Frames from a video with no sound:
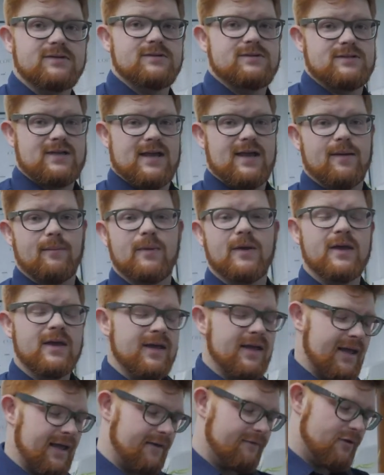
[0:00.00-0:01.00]
tip.
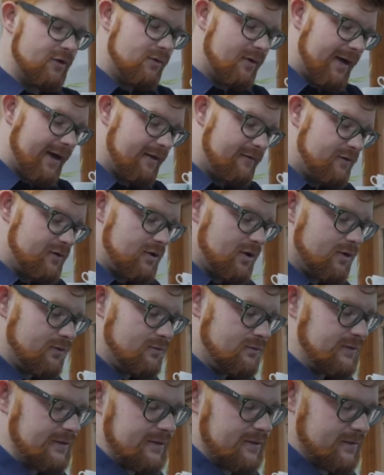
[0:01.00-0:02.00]
If you ever
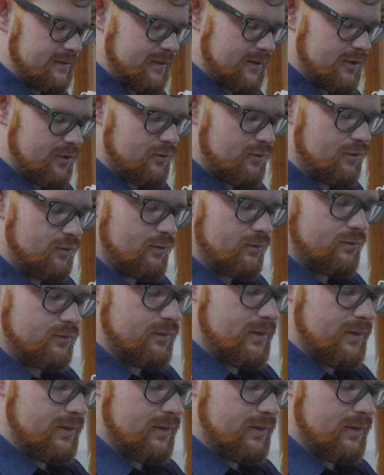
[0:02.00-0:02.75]
notice that your